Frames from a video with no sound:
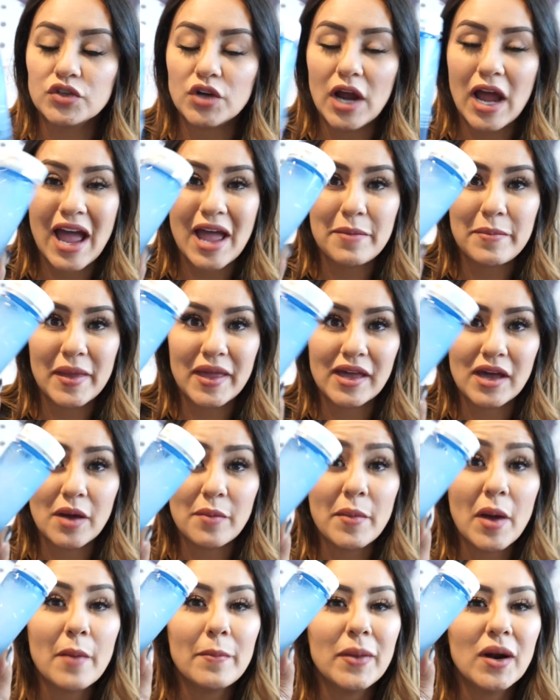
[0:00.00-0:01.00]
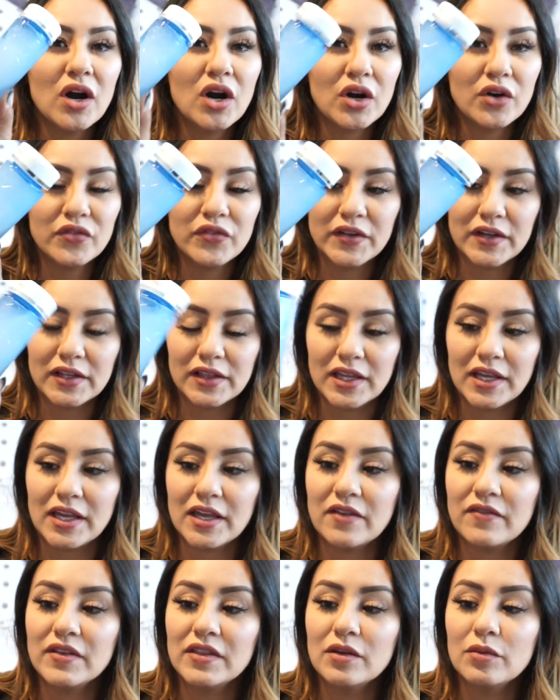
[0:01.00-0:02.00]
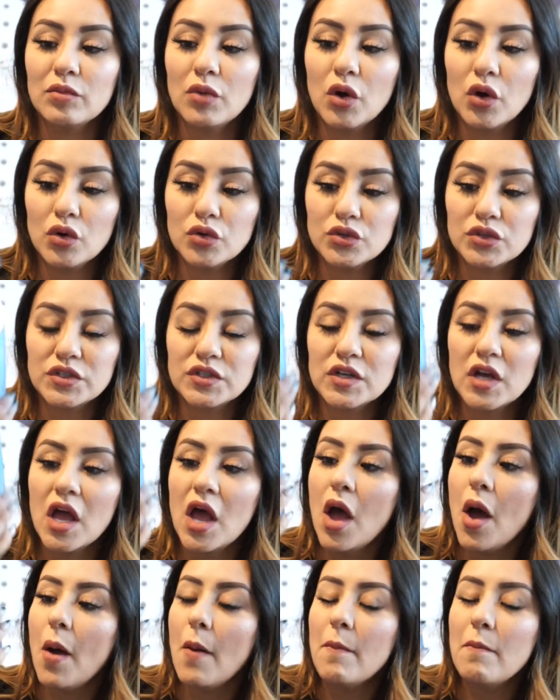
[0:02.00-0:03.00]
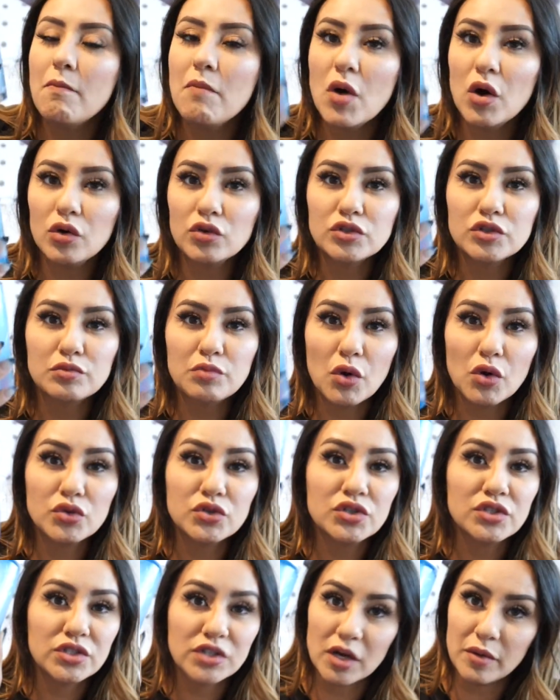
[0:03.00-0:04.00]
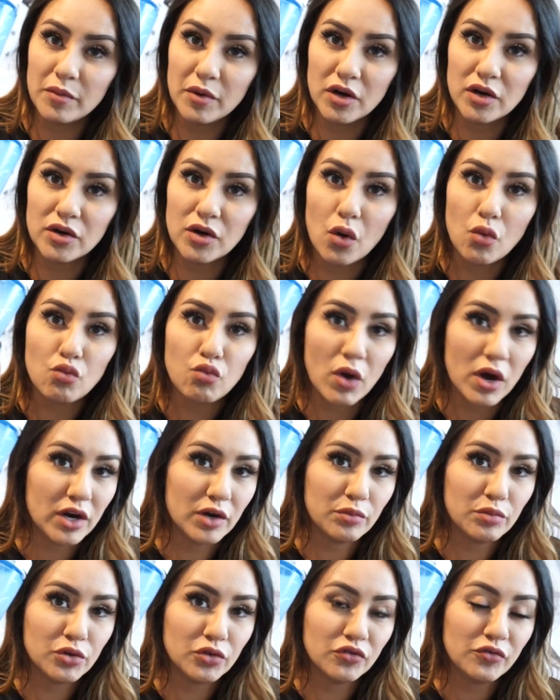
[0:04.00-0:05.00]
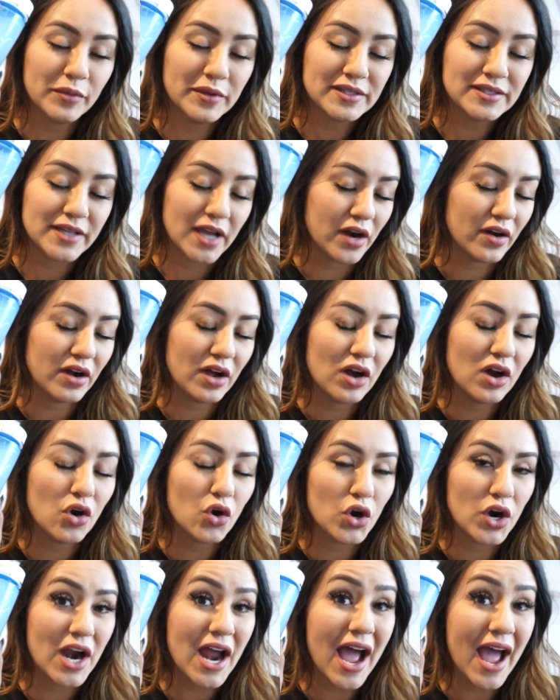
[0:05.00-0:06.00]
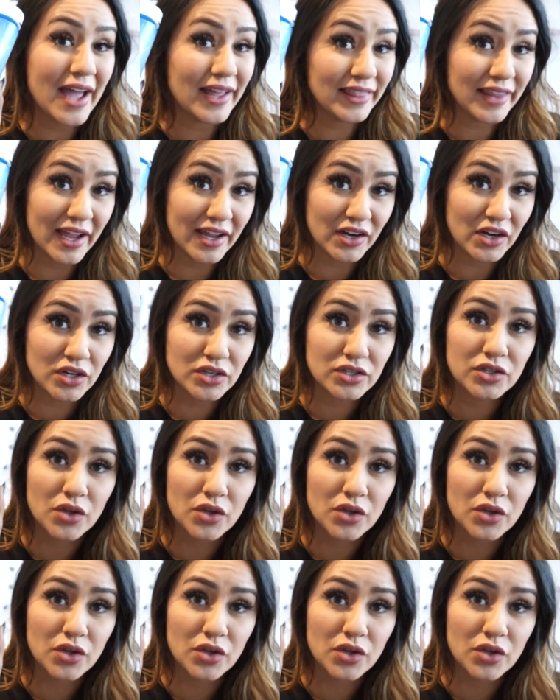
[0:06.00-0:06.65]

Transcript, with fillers: your eye makeup perfectly, even the most most most stubborn waterproof mascara or eyeliner.